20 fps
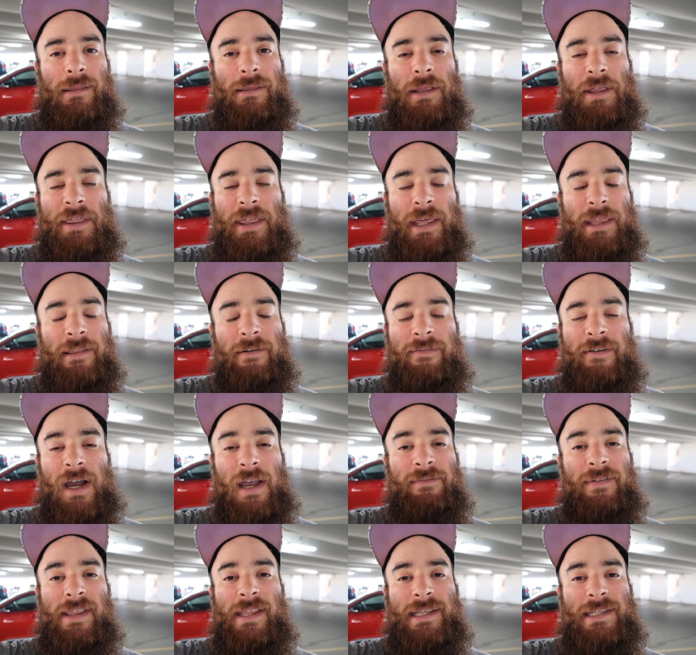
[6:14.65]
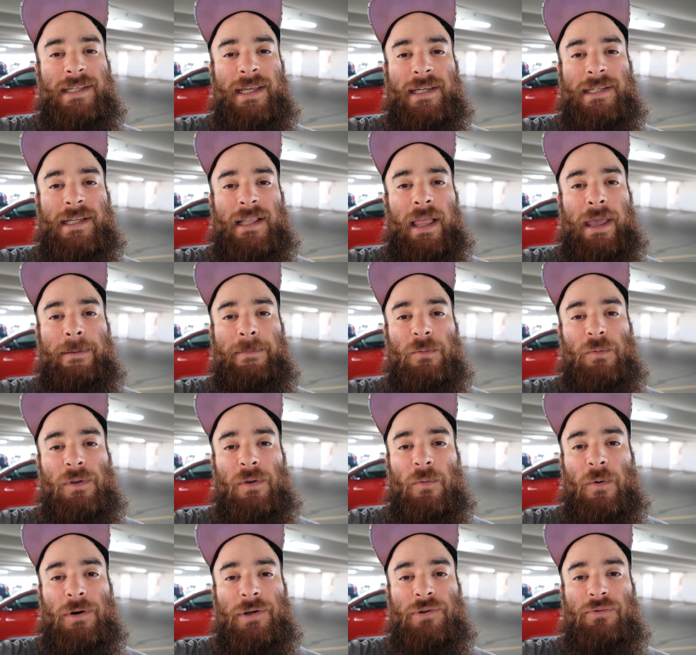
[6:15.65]
the thing the five and the six claimed were
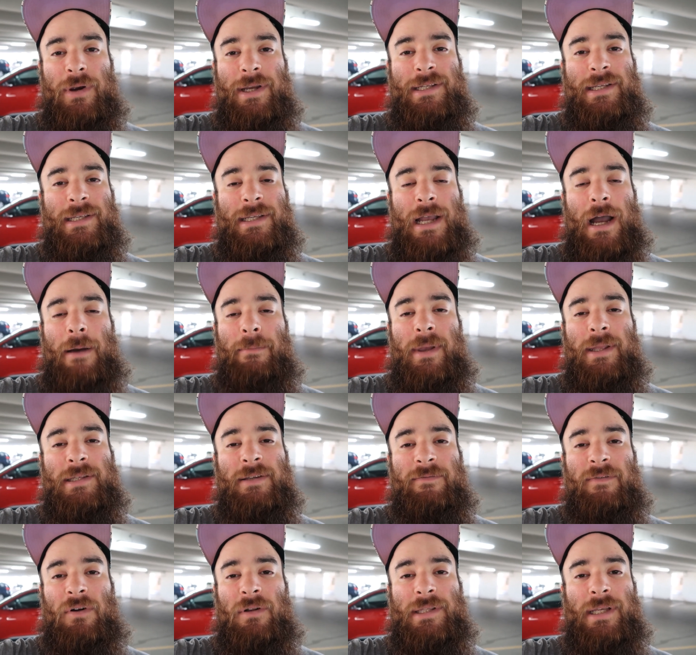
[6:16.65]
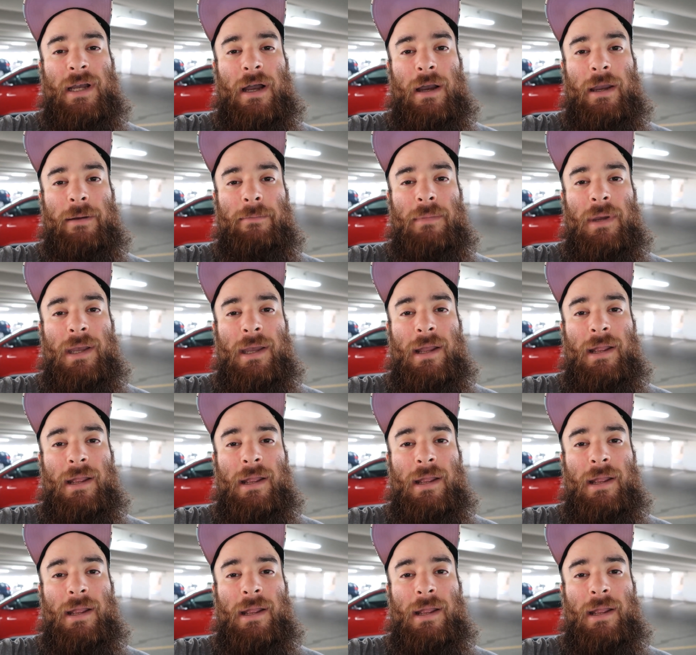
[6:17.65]
the worst racist comments of all time.